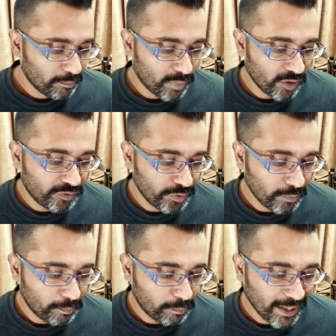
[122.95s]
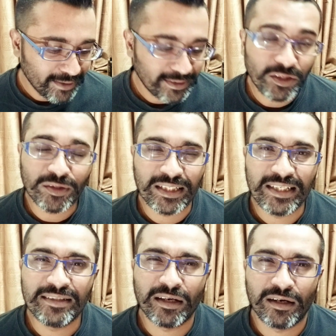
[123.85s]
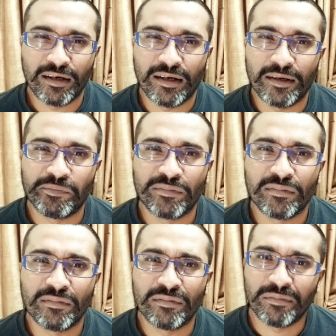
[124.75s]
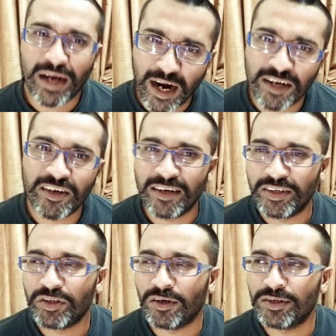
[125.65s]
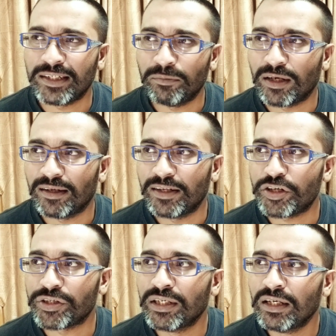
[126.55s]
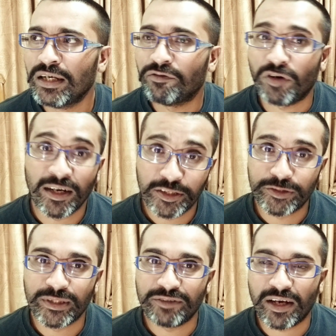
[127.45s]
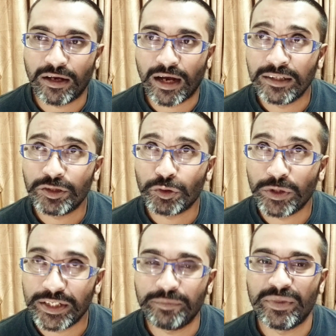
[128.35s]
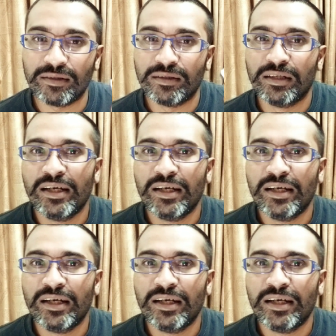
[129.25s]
Perfume prices on these are uh, under $100 in Bangladesh for 125, 120 mil.